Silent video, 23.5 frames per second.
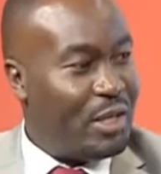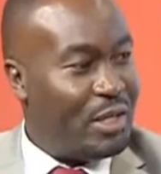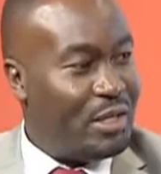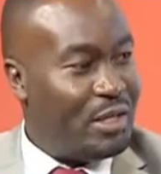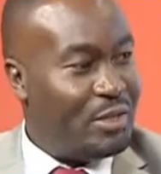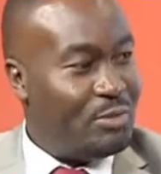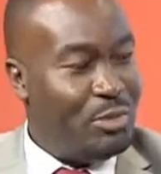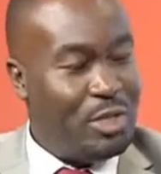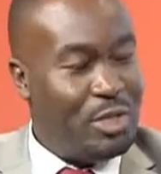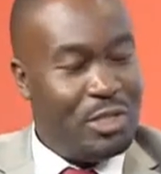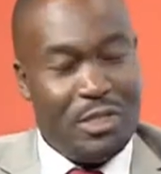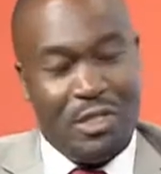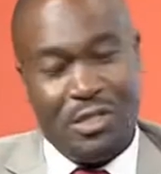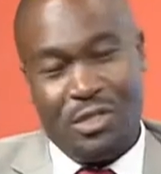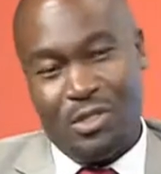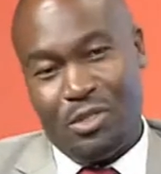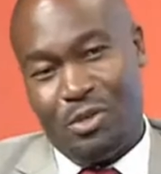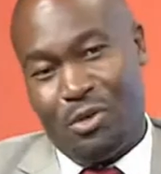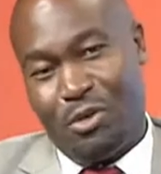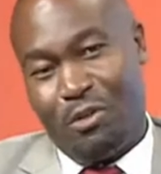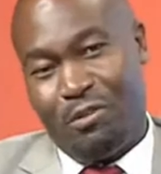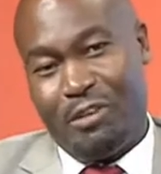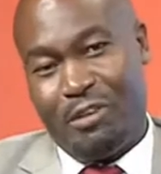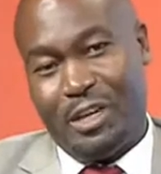There's business
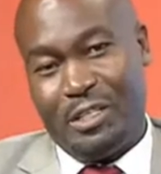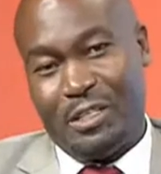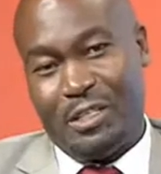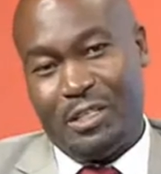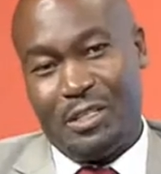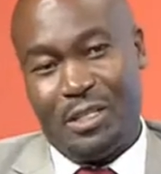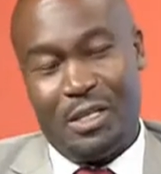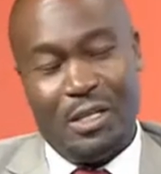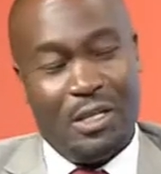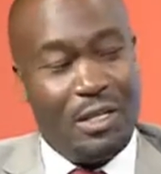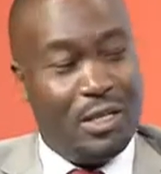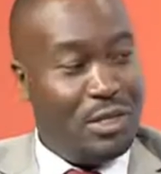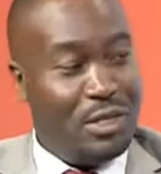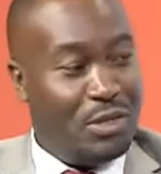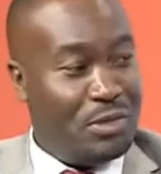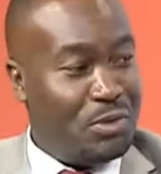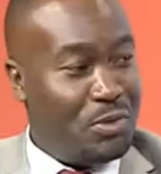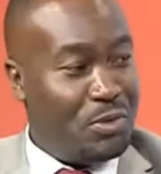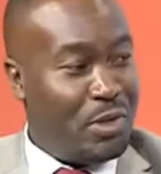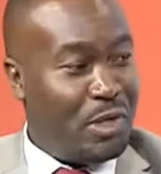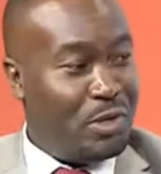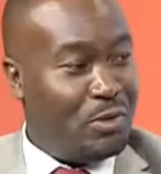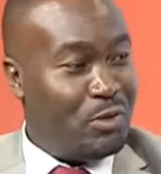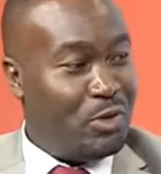in all of us.
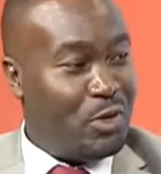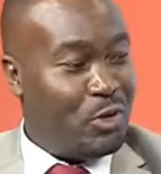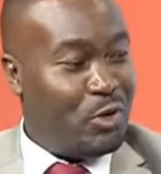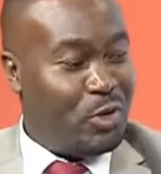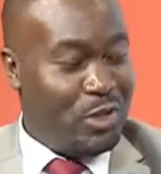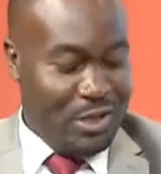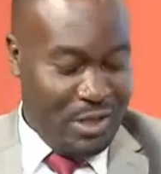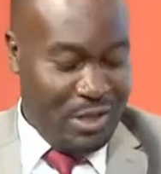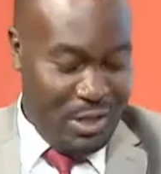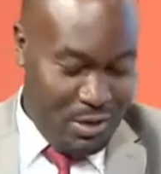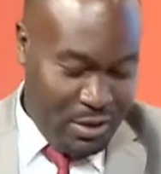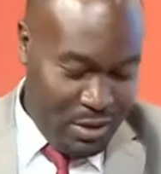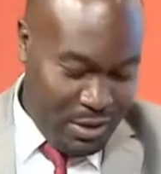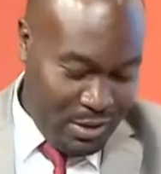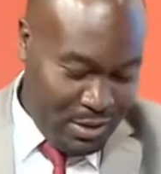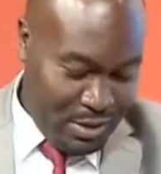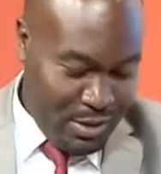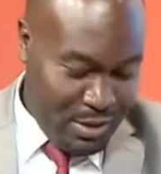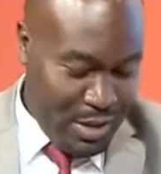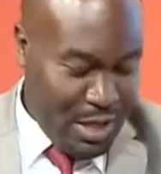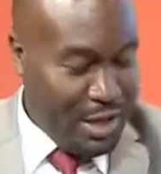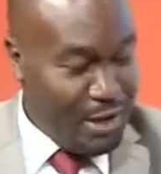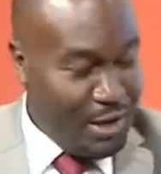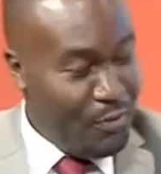So on that note,
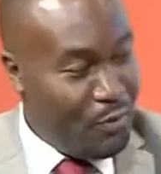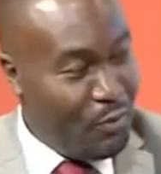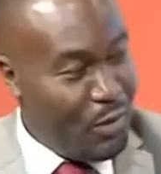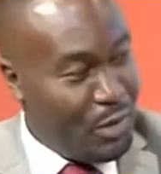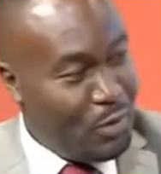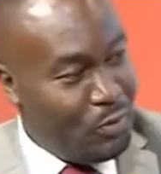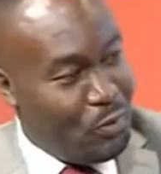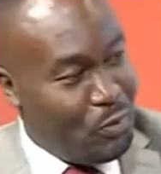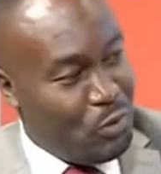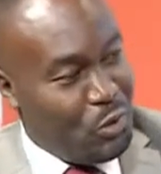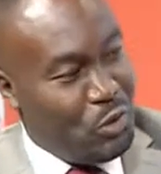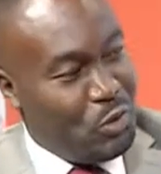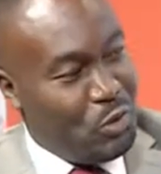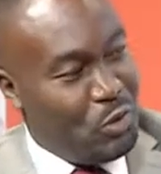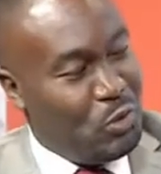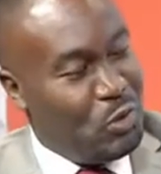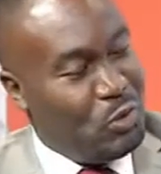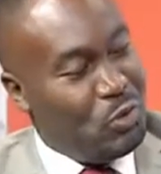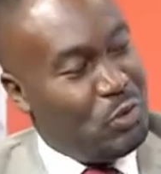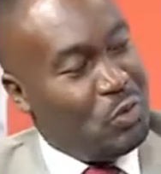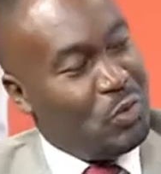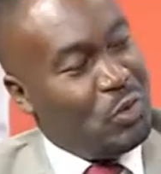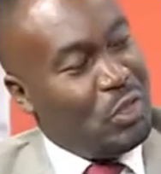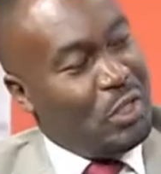Nicholas, what would
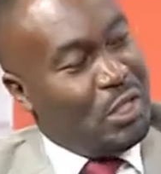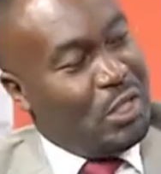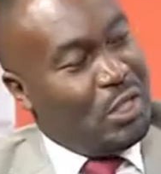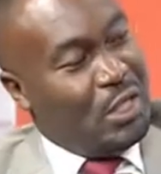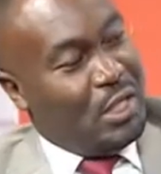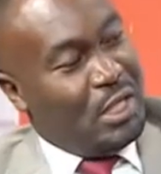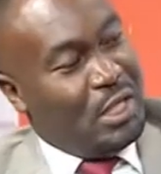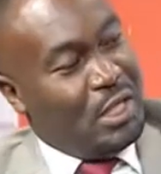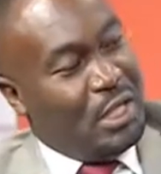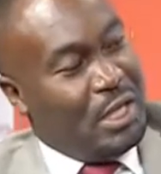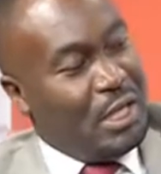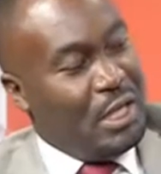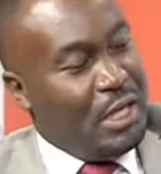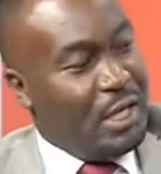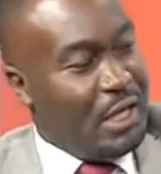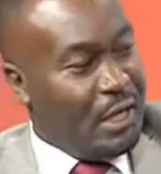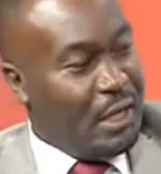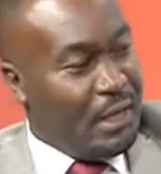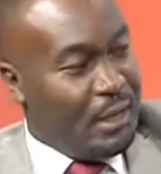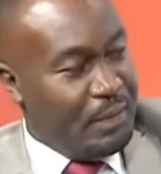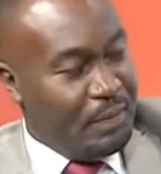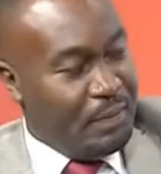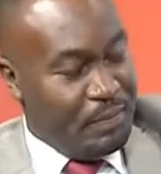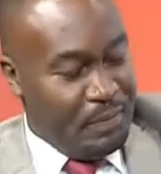you
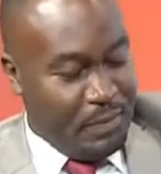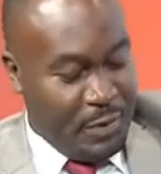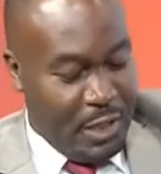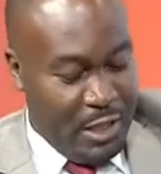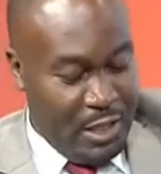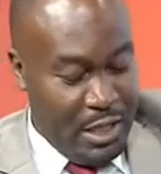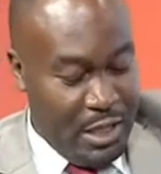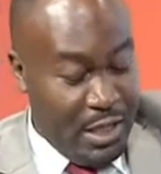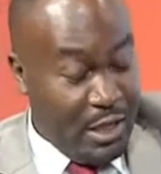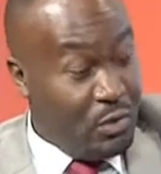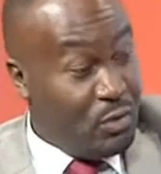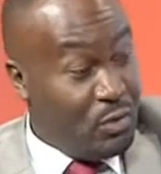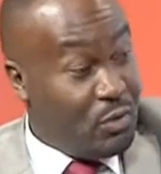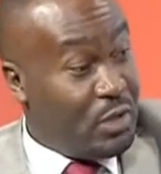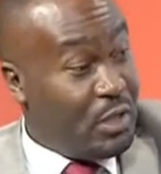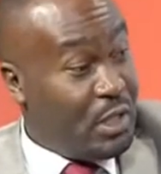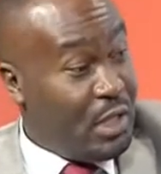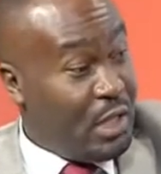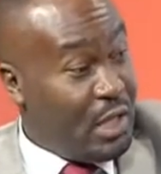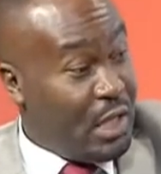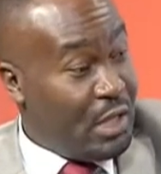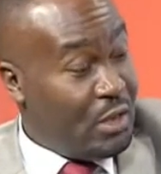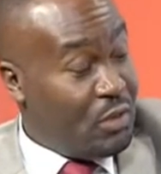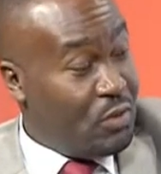like to
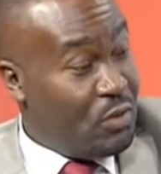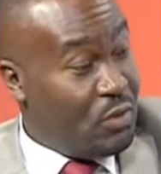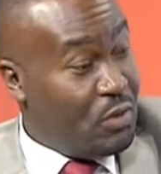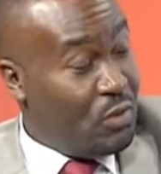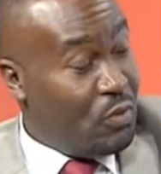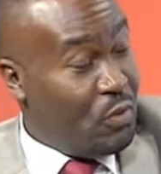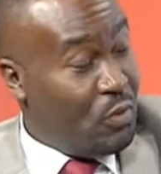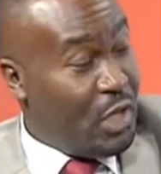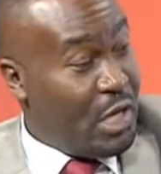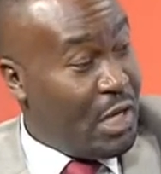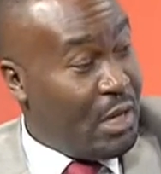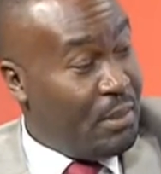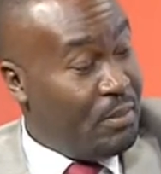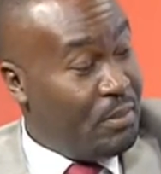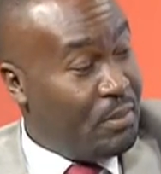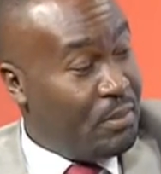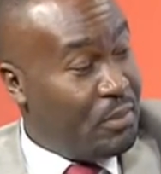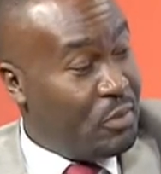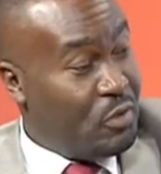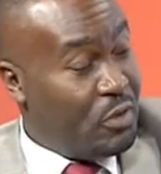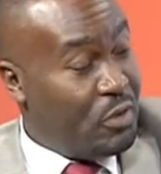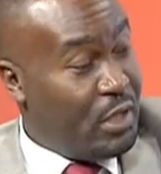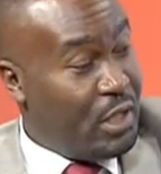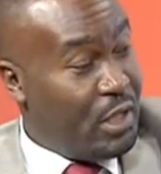say as we come
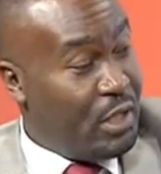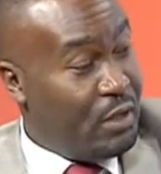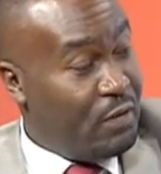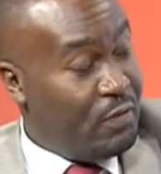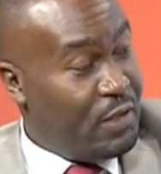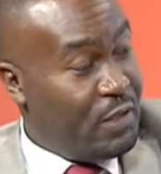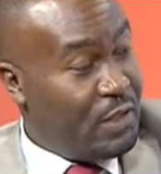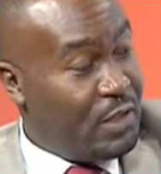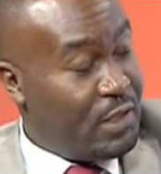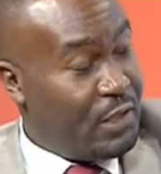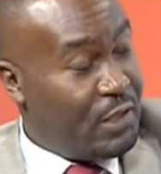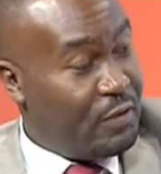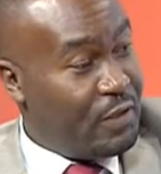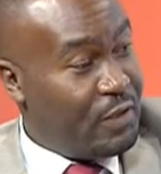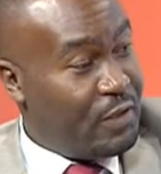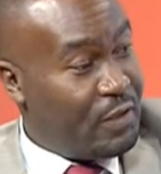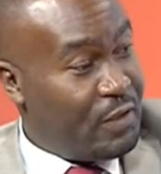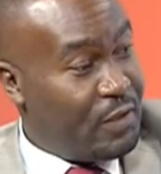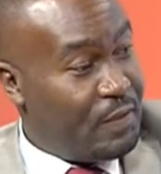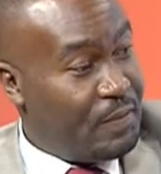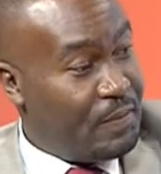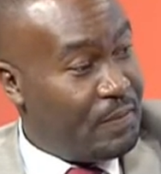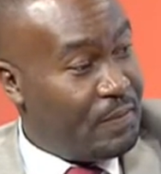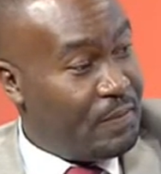to the end of this
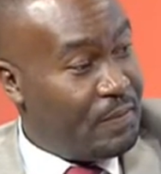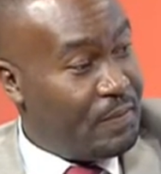interface?